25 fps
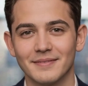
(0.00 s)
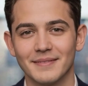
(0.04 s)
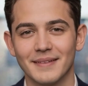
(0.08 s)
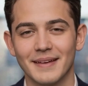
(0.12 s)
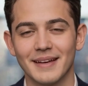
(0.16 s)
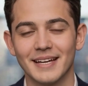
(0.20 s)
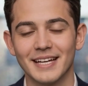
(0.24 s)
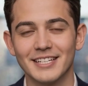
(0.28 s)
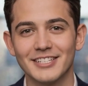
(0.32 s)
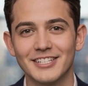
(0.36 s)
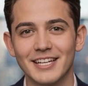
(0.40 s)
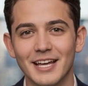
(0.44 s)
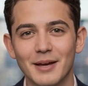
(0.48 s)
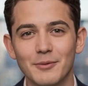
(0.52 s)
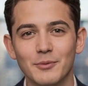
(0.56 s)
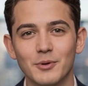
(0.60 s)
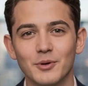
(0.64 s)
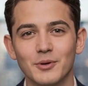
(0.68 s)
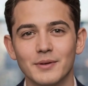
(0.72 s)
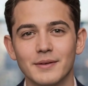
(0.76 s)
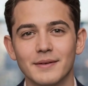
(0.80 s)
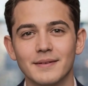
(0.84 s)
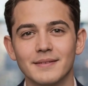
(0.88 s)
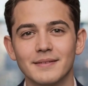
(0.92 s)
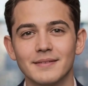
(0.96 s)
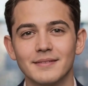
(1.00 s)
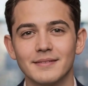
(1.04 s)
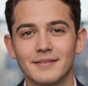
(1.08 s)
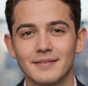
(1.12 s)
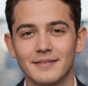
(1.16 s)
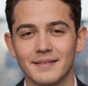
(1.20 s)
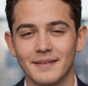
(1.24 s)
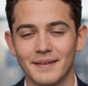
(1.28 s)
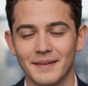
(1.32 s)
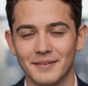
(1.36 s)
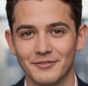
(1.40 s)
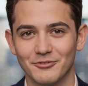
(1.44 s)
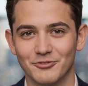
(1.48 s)
Example,
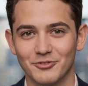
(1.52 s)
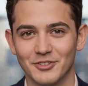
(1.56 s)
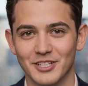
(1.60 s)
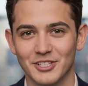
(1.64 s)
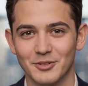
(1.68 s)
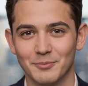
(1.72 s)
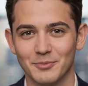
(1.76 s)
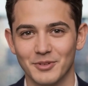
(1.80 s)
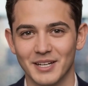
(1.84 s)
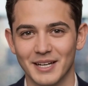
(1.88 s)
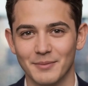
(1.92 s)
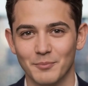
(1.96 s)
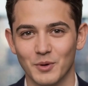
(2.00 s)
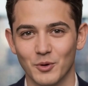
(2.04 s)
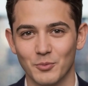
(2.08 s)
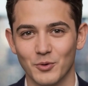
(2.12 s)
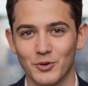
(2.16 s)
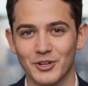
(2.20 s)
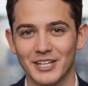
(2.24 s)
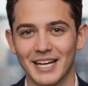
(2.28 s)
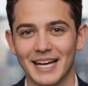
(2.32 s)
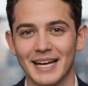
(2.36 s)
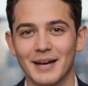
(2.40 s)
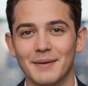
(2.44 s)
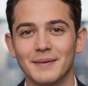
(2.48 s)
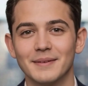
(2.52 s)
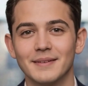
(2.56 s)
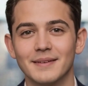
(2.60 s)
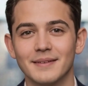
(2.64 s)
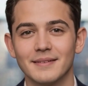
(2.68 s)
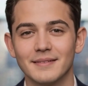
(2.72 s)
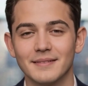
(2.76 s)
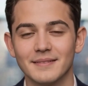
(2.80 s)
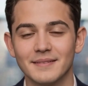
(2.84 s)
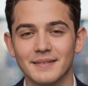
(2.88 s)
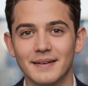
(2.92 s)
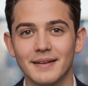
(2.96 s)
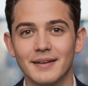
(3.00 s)
free-to-play mobile game,
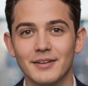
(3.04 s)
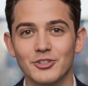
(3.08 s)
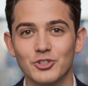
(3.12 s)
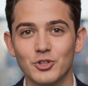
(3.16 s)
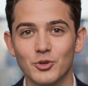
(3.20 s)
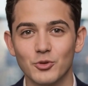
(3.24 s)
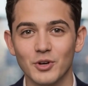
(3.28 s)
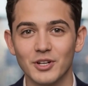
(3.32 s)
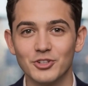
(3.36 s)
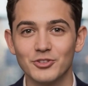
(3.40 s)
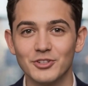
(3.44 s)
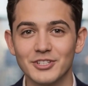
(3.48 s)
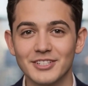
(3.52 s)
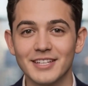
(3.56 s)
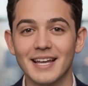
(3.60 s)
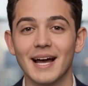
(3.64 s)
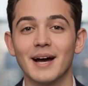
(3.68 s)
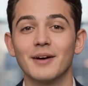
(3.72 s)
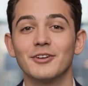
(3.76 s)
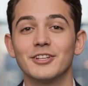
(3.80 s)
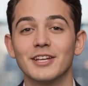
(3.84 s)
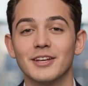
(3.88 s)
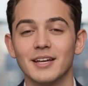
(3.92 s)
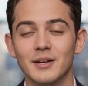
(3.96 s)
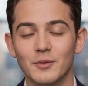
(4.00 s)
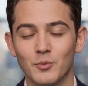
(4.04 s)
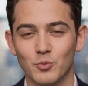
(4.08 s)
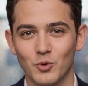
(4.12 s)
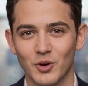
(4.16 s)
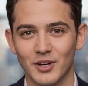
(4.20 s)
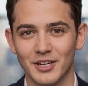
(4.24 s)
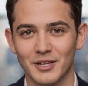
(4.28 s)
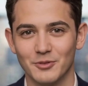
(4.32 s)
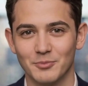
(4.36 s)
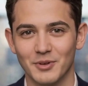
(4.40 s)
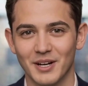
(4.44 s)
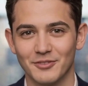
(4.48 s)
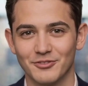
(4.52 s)
200,001
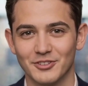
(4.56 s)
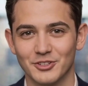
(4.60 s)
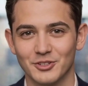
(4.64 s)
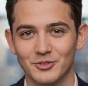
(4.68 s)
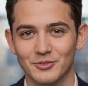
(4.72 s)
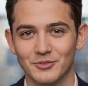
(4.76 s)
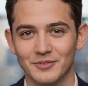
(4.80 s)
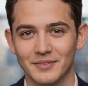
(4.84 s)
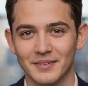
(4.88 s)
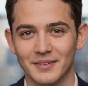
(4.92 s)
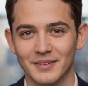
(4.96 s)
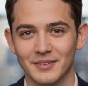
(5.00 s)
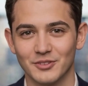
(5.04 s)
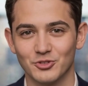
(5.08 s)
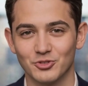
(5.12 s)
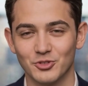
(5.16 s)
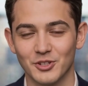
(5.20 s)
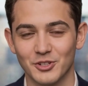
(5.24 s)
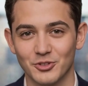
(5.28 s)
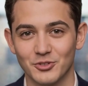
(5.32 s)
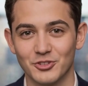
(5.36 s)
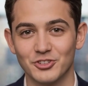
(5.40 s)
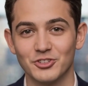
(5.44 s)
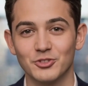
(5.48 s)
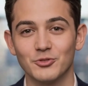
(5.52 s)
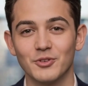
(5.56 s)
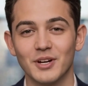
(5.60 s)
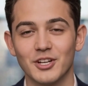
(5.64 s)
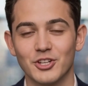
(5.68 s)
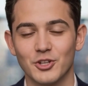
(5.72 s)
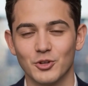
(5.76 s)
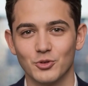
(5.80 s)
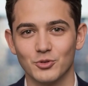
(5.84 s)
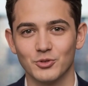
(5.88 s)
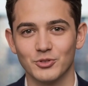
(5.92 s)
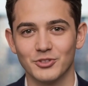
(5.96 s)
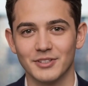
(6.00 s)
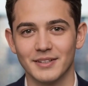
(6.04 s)
in revenue, triggers
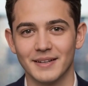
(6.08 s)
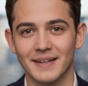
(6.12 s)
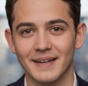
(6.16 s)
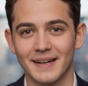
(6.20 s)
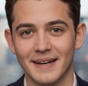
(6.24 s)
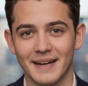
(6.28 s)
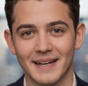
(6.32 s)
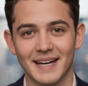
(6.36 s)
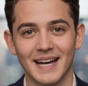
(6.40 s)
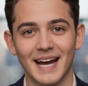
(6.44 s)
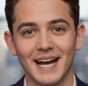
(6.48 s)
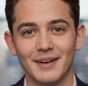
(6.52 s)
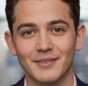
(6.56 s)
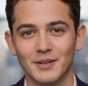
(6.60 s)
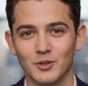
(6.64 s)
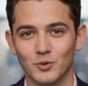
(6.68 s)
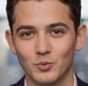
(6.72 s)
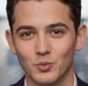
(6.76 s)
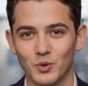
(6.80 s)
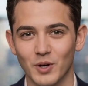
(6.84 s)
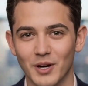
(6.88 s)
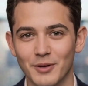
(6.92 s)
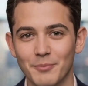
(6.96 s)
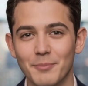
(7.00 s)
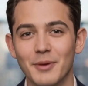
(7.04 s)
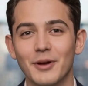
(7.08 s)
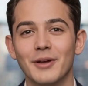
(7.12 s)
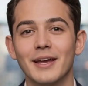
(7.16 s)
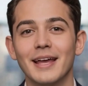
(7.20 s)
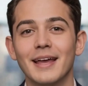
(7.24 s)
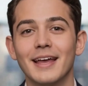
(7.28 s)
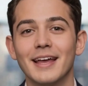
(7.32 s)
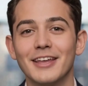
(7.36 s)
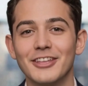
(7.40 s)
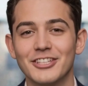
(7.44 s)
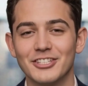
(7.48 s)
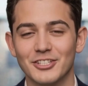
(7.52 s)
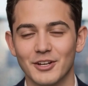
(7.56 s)
threshold, having 1 million
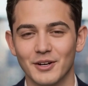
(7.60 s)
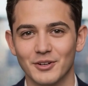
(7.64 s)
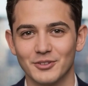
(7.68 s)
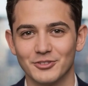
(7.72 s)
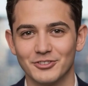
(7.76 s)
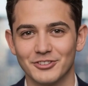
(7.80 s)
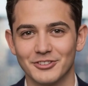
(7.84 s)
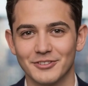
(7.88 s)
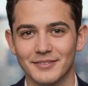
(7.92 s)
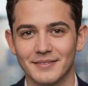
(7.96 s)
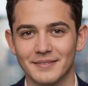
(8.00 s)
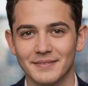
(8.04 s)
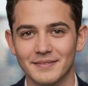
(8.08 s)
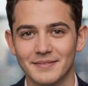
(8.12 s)
installs.